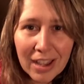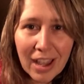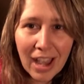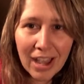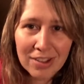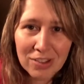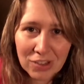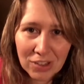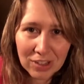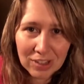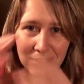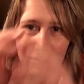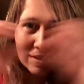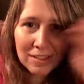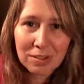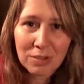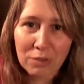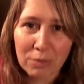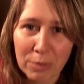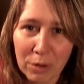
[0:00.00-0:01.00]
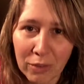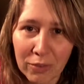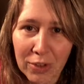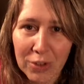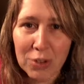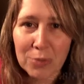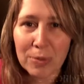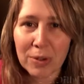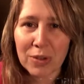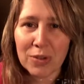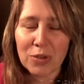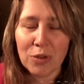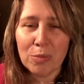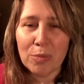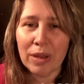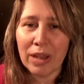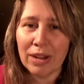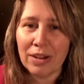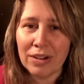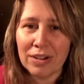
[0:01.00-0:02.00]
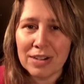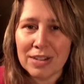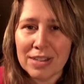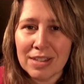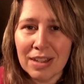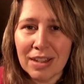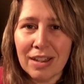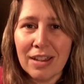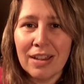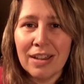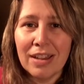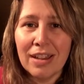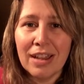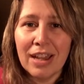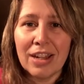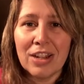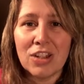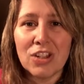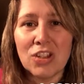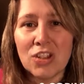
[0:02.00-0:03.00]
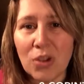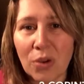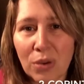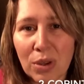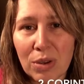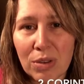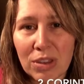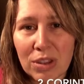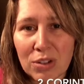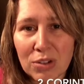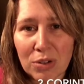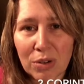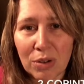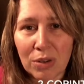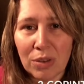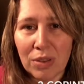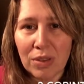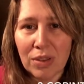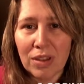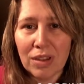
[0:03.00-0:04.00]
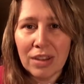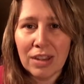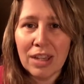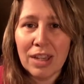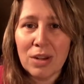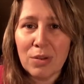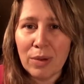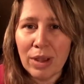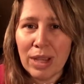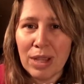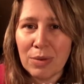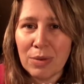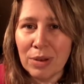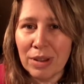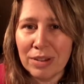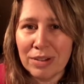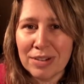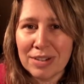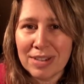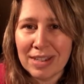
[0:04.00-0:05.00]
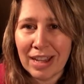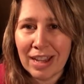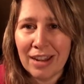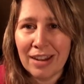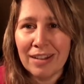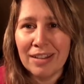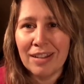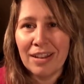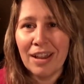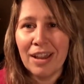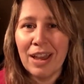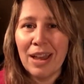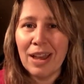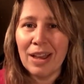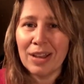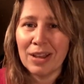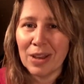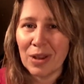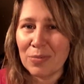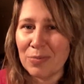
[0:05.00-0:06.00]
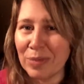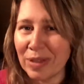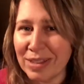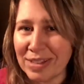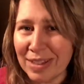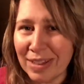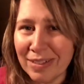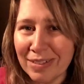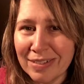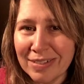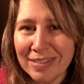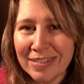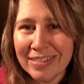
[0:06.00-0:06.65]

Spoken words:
Ask Jesus to remove your spiritual blinders and to show you the truth in a way you will understand. God bless you.